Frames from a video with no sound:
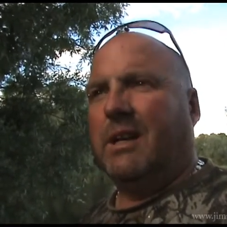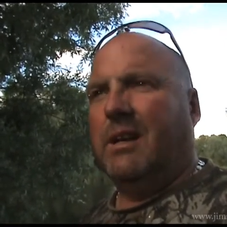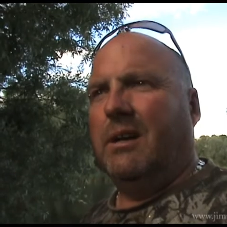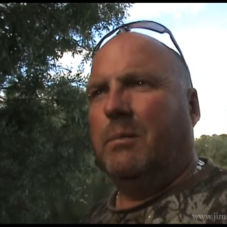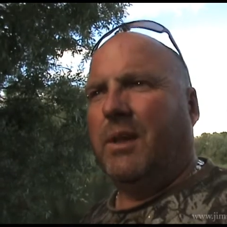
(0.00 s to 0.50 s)

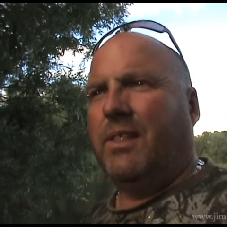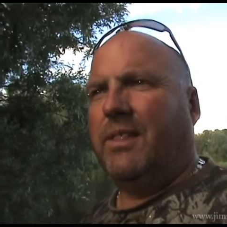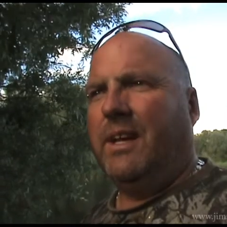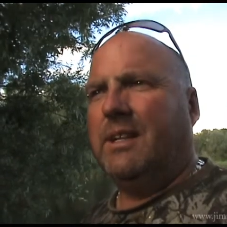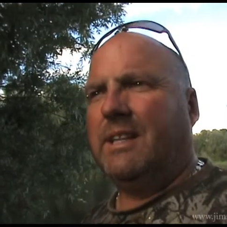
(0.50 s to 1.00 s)
I
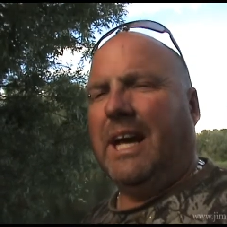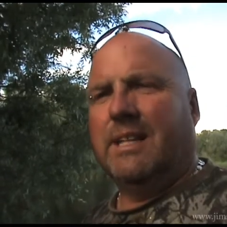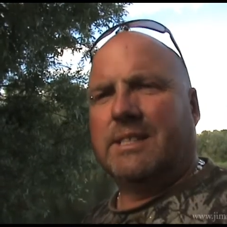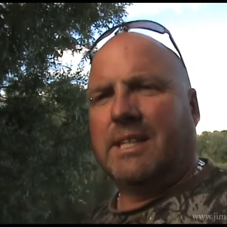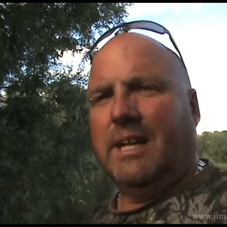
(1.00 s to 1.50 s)
think
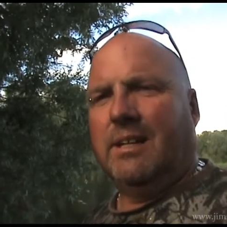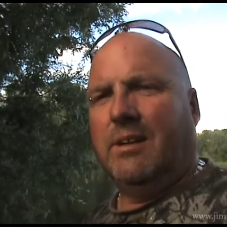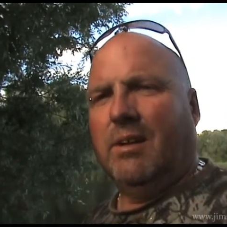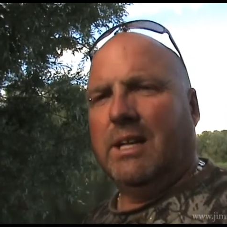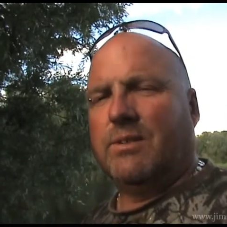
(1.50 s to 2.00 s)
Dan's staying the
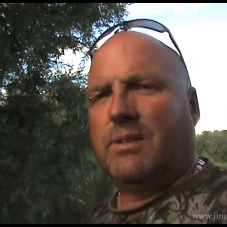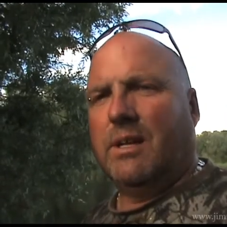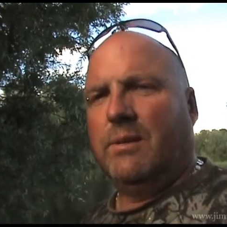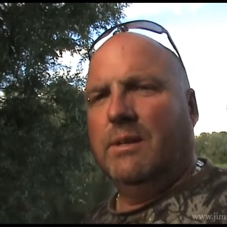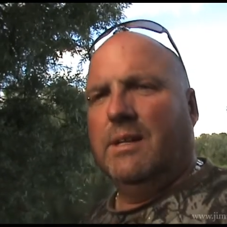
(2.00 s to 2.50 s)
night,
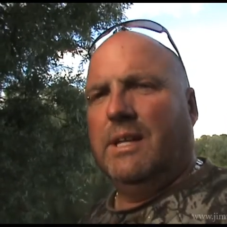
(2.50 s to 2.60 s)
so